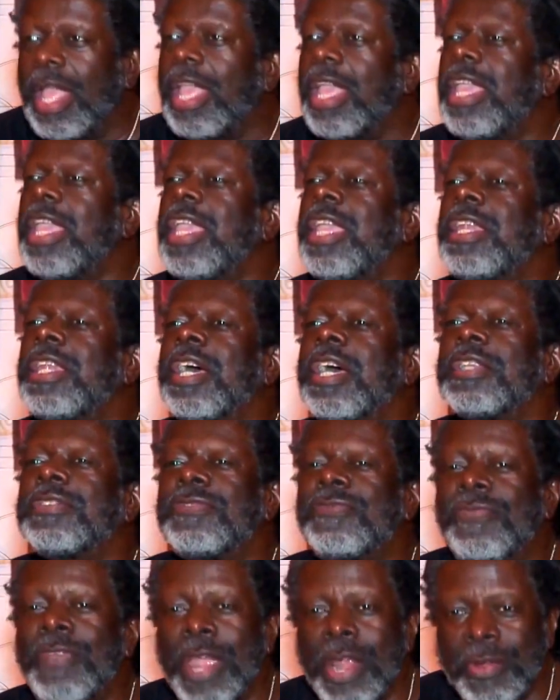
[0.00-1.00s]
He does
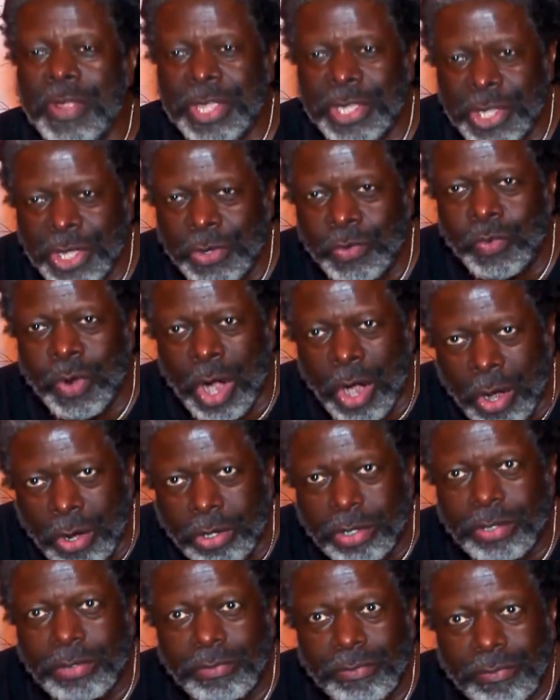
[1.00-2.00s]
very good
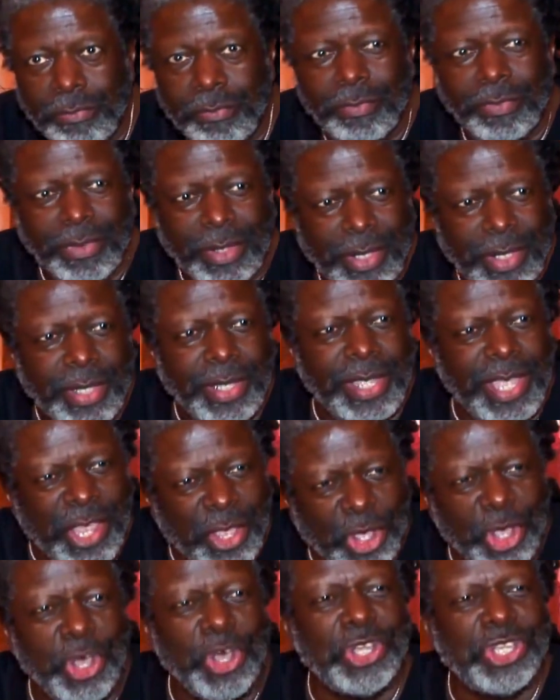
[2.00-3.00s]
work.
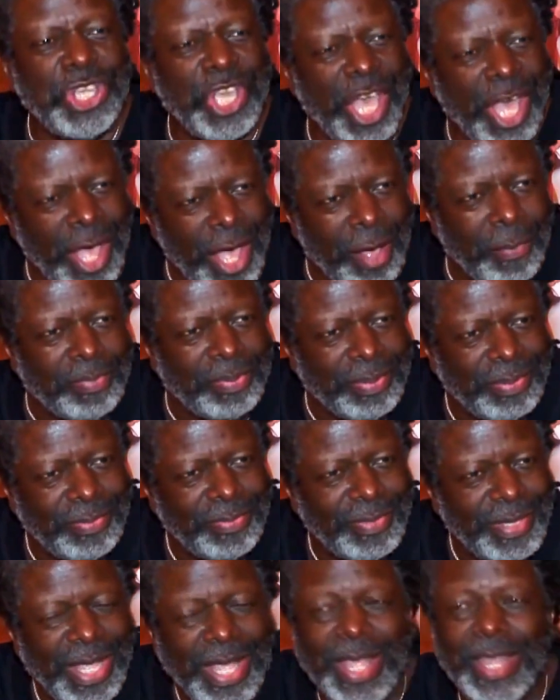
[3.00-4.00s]
He'll hook you up.
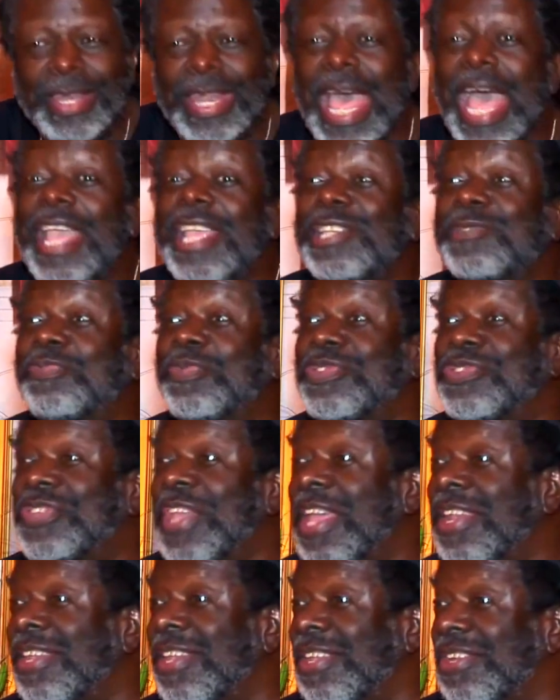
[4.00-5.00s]
Now his
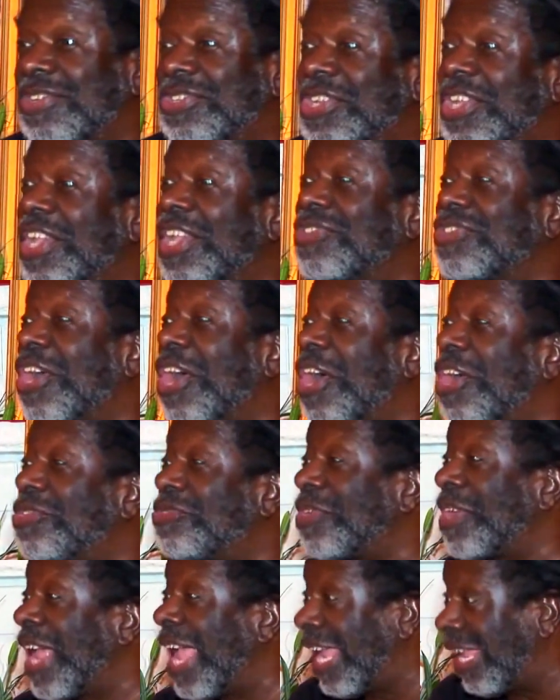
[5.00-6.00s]
percentage is
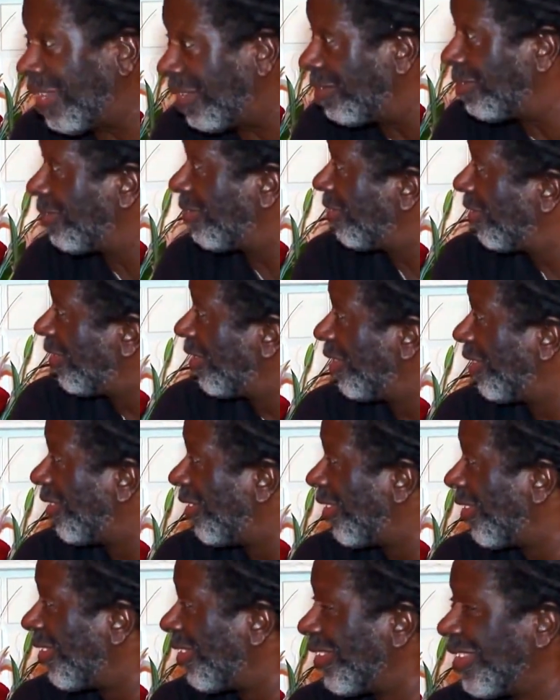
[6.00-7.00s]
108.
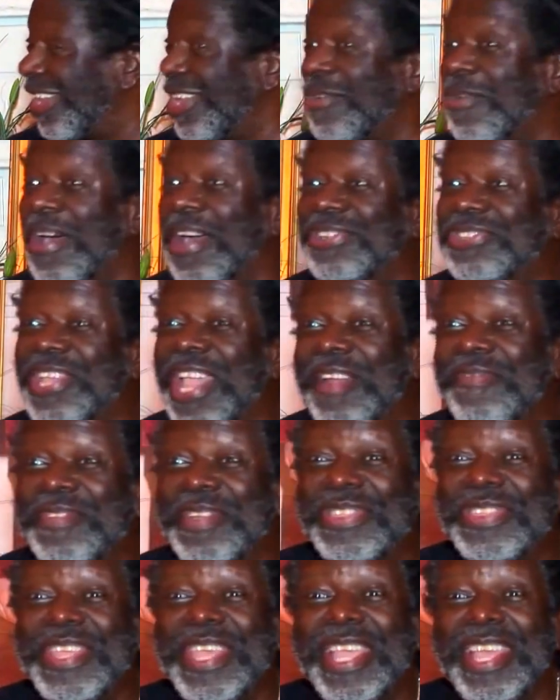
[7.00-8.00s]
He wants
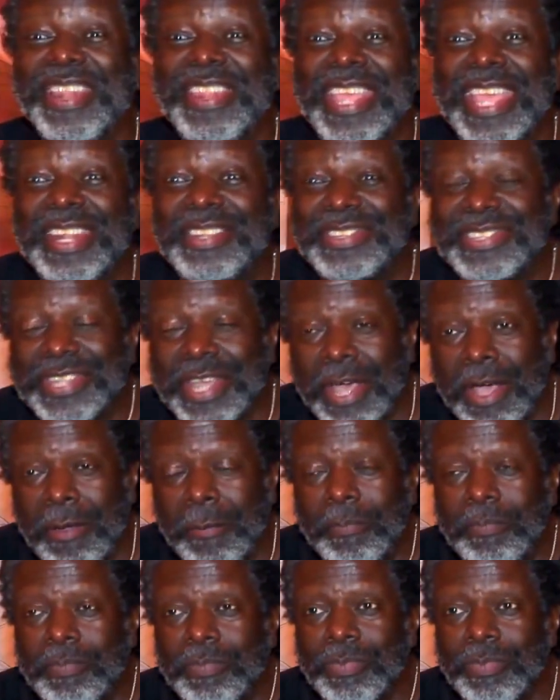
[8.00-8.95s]
everything and then some.